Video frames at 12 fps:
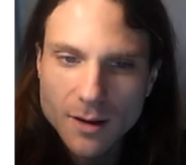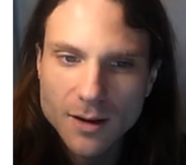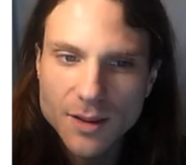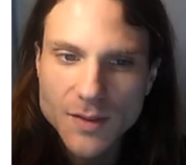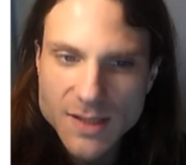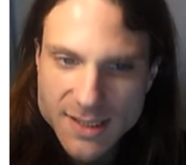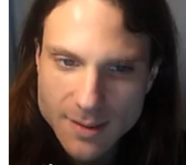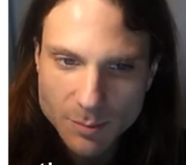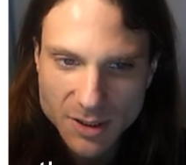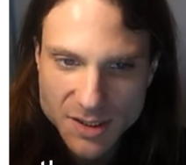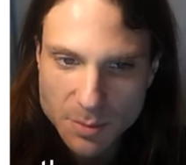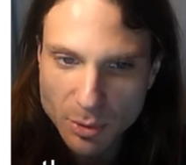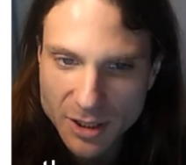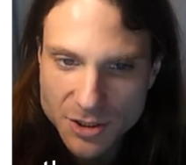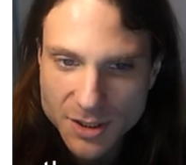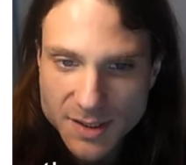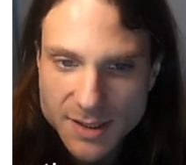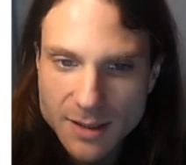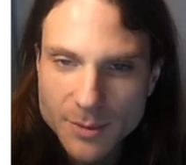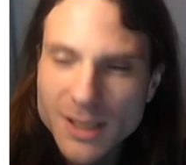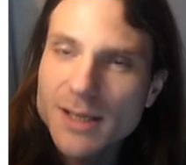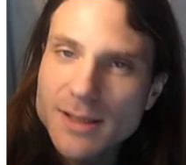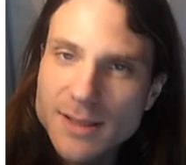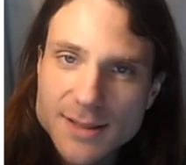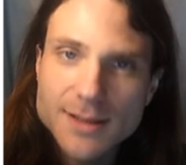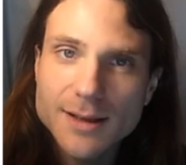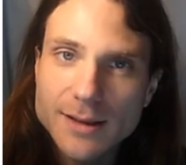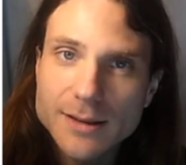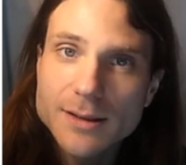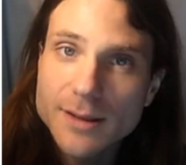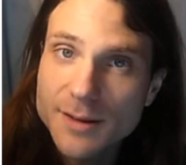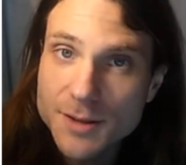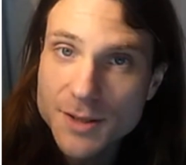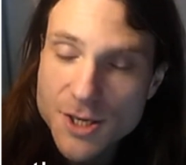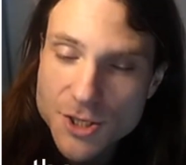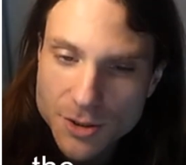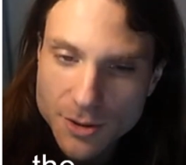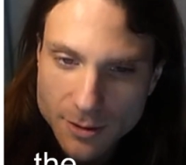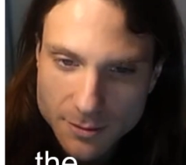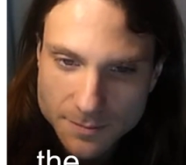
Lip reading: The simplest branching statement is a conditional.